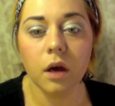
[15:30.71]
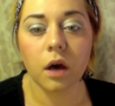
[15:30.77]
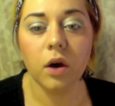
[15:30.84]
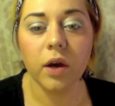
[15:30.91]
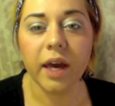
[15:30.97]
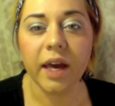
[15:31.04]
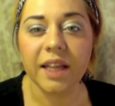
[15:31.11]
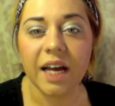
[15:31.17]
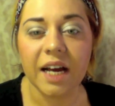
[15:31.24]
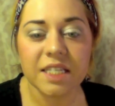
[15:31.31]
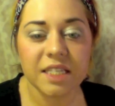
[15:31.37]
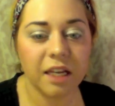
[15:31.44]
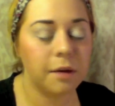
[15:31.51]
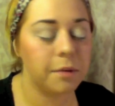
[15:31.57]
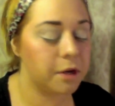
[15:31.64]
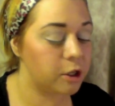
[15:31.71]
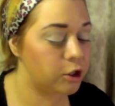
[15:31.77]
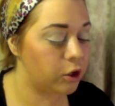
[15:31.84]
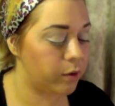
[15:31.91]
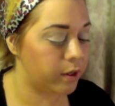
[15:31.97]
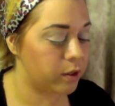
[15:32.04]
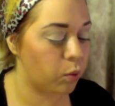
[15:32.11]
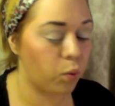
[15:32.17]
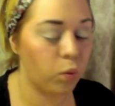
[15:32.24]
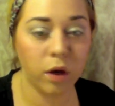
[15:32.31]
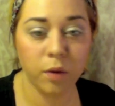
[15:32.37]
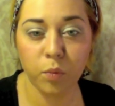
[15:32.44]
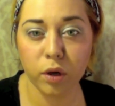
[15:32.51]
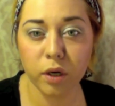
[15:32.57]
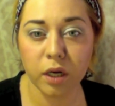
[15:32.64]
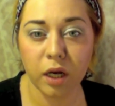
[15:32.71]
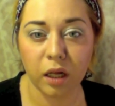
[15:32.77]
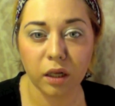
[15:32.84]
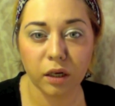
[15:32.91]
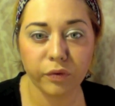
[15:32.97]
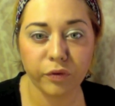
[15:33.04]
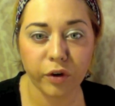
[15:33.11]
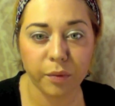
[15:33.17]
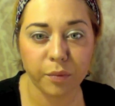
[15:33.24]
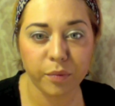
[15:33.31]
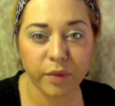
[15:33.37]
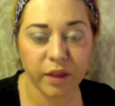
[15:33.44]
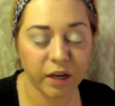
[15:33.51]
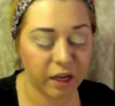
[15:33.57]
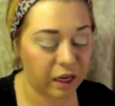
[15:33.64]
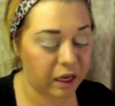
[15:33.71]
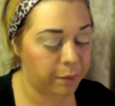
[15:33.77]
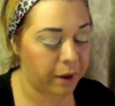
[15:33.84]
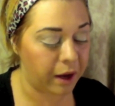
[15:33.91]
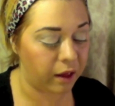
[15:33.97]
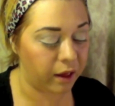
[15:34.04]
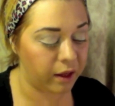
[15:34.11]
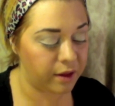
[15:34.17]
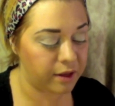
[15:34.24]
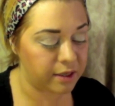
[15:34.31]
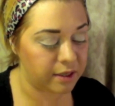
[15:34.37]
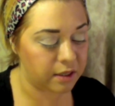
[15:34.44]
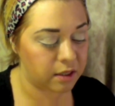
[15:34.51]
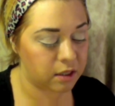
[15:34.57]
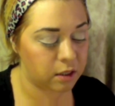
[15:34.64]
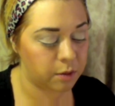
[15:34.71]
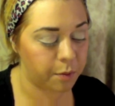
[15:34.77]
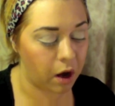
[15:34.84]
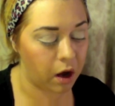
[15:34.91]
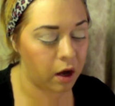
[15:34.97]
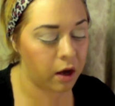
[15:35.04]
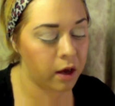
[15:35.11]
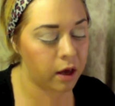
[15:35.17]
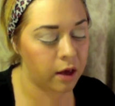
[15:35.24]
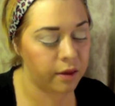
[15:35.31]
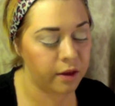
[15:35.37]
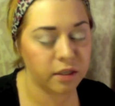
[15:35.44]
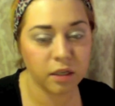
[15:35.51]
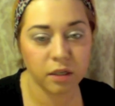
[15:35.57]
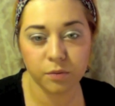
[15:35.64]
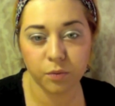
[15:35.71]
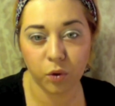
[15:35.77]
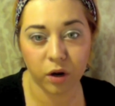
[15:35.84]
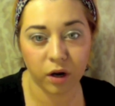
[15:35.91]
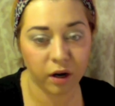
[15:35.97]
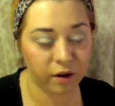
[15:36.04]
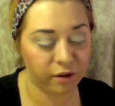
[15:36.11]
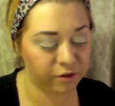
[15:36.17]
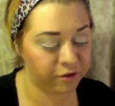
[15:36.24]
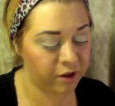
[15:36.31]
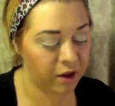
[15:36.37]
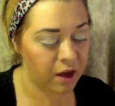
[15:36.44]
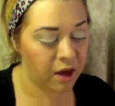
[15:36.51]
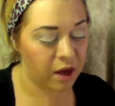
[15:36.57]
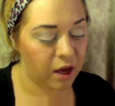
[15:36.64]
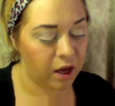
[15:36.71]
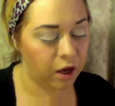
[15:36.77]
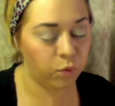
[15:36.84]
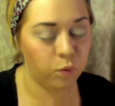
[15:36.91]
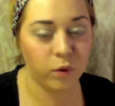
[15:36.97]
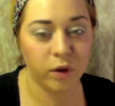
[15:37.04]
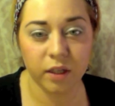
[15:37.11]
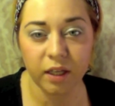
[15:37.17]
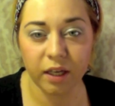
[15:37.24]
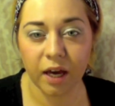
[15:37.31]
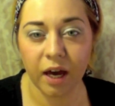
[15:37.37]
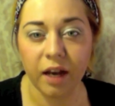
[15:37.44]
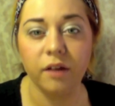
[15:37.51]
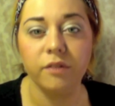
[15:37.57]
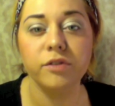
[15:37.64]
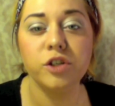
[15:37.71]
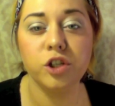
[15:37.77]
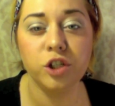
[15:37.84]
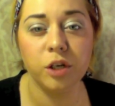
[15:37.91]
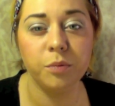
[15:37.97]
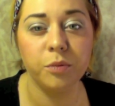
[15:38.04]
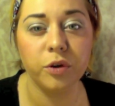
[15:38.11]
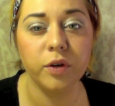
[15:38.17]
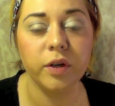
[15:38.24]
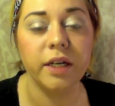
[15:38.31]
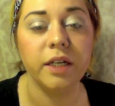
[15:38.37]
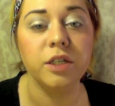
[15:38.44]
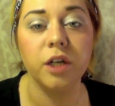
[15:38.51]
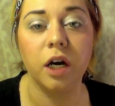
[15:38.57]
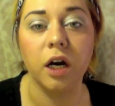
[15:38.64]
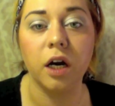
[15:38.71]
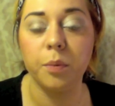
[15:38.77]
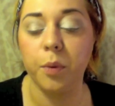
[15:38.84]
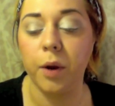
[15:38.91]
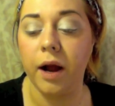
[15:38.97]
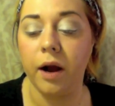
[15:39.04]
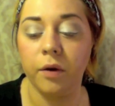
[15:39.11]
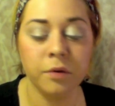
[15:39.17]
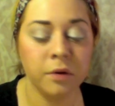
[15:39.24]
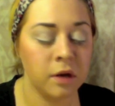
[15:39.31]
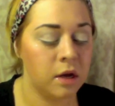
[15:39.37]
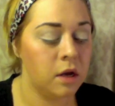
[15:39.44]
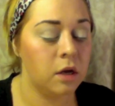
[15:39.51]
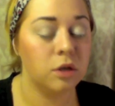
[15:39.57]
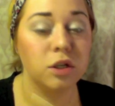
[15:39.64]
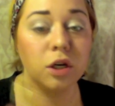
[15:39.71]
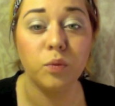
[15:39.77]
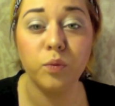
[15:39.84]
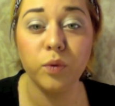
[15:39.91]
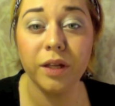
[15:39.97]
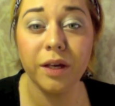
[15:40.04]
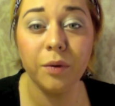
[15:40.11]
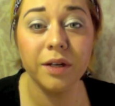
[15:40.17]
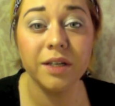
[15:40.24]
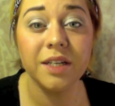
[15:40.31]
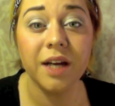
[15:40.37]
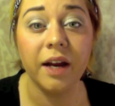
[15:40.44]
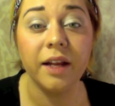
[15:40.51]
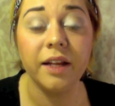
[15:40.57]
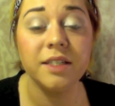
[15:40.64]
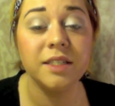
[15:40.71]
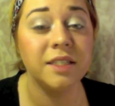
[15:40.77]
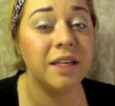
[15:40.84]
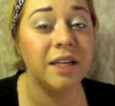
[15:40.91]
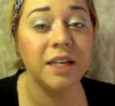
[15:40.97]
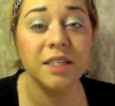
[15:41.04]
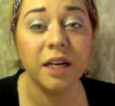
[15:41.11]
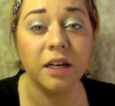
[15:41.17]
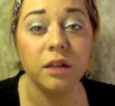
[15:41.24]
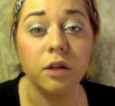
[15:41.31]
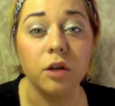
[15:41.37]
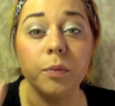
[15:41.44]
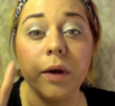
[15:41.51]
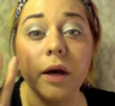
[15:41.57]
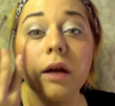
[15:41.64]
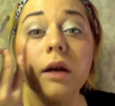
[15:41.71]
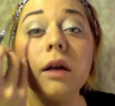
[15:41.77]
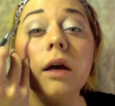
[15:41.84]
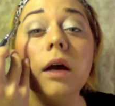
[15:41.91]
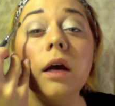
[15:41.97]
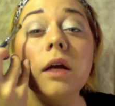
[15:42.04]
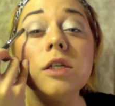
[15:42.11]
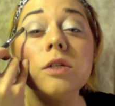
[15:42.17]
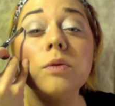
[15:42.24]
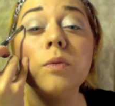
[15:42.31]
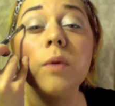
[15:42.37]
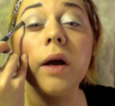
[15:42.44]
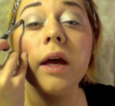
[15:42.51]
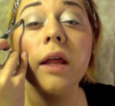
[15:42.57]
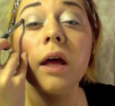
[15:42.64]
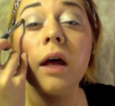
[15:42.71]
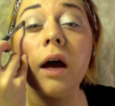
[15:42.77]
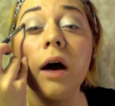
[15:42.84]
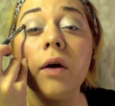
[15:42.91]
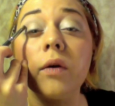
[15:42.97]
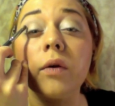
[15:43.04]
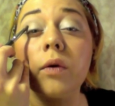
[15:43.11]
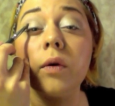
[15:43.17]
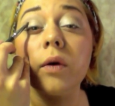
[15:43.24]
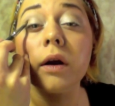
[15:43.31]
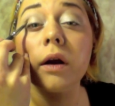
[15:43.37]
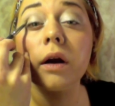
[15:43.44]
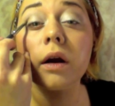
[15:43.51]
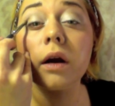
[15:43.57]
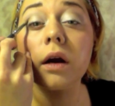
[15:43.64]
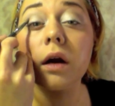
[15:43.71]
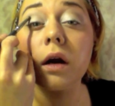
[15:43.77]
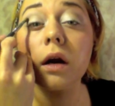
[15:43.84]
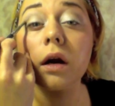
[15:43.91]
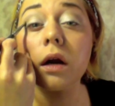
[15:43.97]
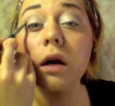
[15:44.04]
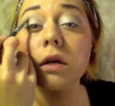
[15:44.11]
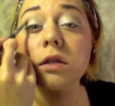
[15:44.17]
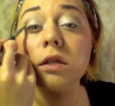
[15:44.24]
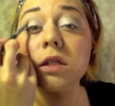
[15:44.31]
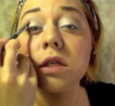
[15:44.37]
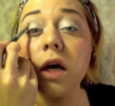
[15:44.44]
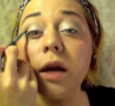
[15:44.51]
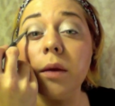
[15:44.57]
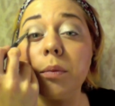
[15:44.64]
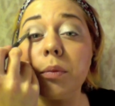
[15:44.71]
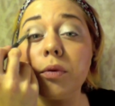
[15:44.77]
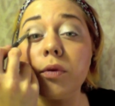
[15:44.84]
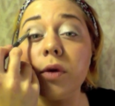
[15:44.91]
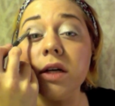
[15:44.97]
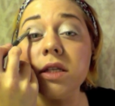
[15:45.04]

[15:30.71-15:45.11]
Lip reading: Okay, last thing I'm going to do is one more color from the Naked palette. This is Smog, and this is more of a really kind of shimmery dark brown. So I really want a teeny tiny little bit, and just right in that outer corner, just kind of press that